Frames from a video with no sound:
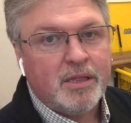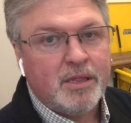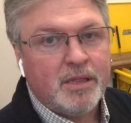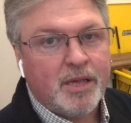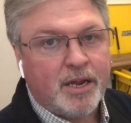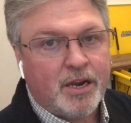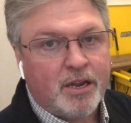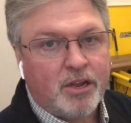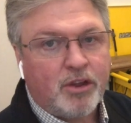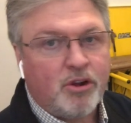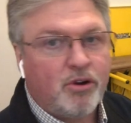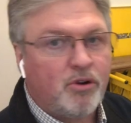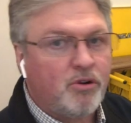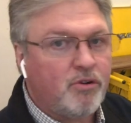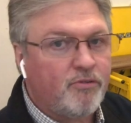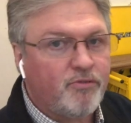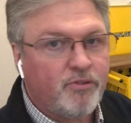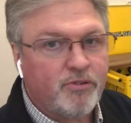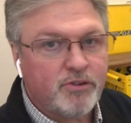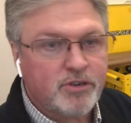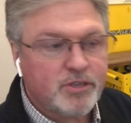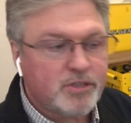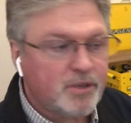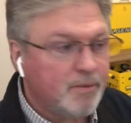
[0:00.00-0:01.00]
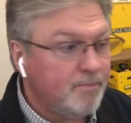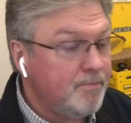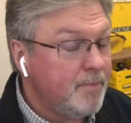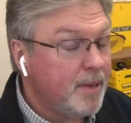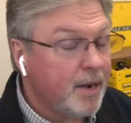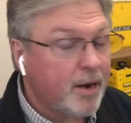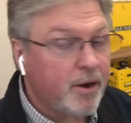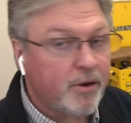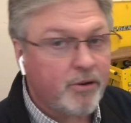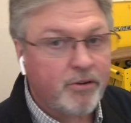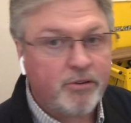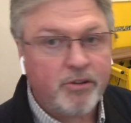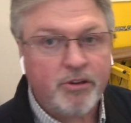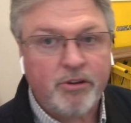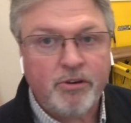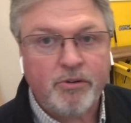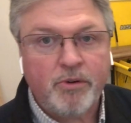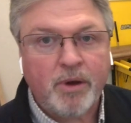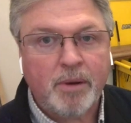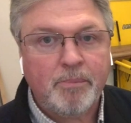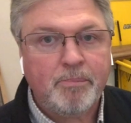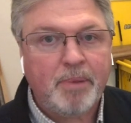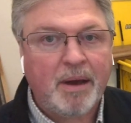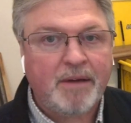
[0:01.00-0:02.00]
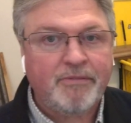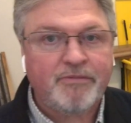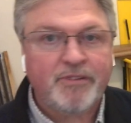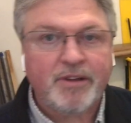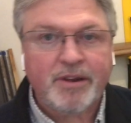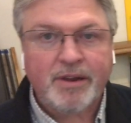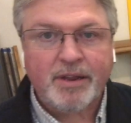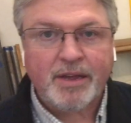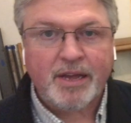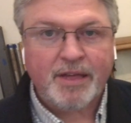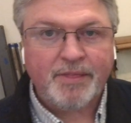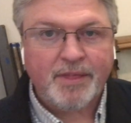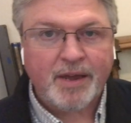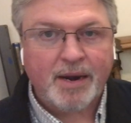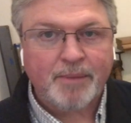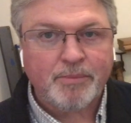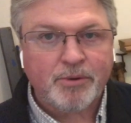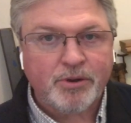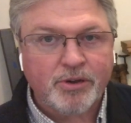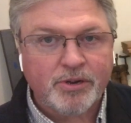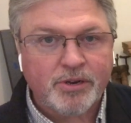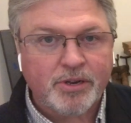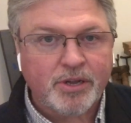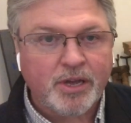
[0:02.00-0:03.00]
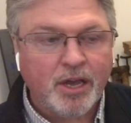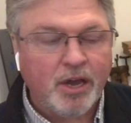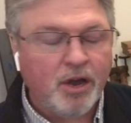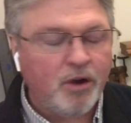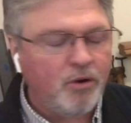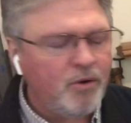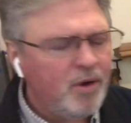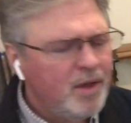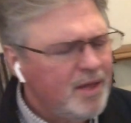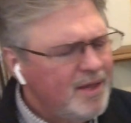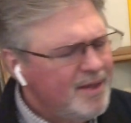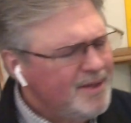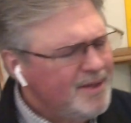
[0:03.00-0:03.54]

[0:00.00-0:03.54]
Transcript: let it cure for just a minute or two and buff it, and then I'm good to go.